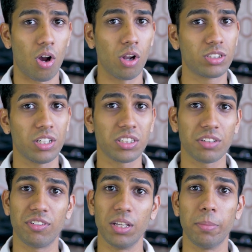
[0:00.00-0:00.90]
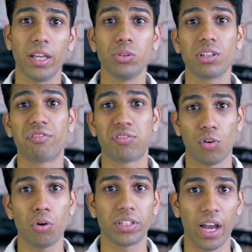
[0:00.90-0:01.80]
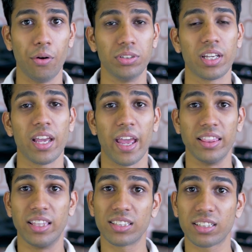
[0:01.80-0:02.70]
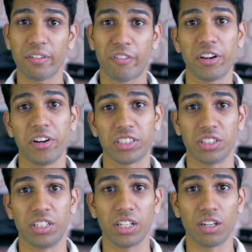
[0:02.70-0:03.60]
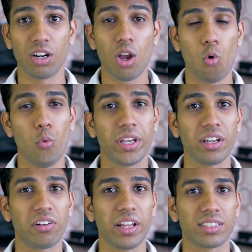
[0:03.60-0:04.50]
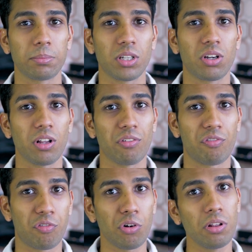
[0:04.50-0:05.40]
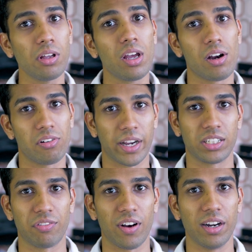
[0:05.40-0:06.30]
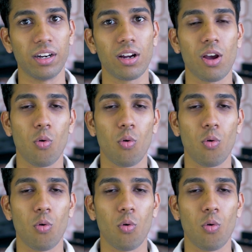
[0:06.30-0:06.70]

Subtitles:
Alternatively, by using four diodes in this configuration here, we can create something called a full rectifier,